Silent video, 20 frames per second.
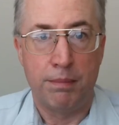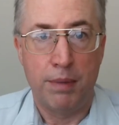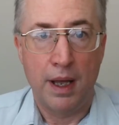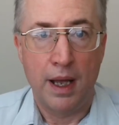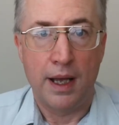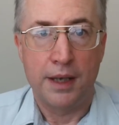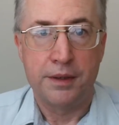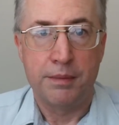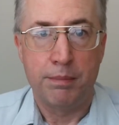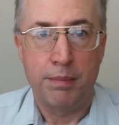
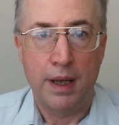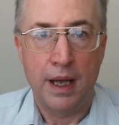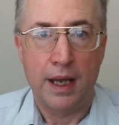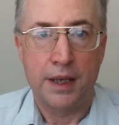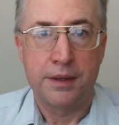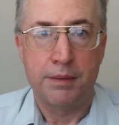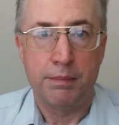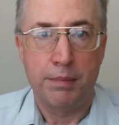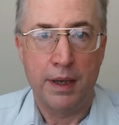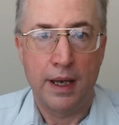But,
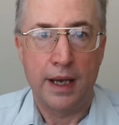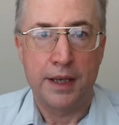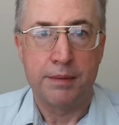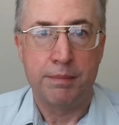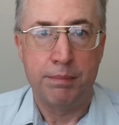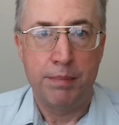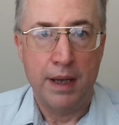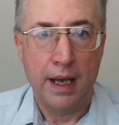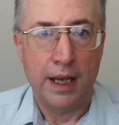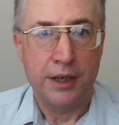
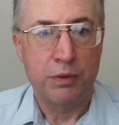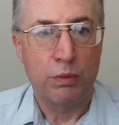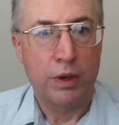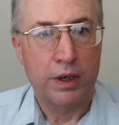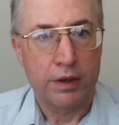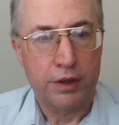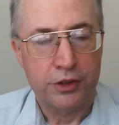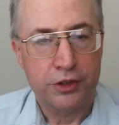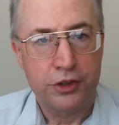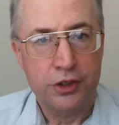
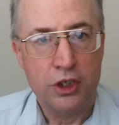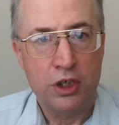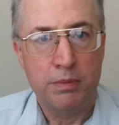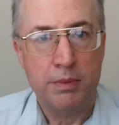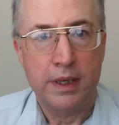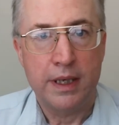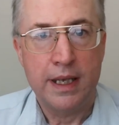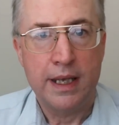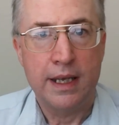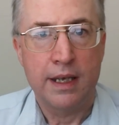we're assuming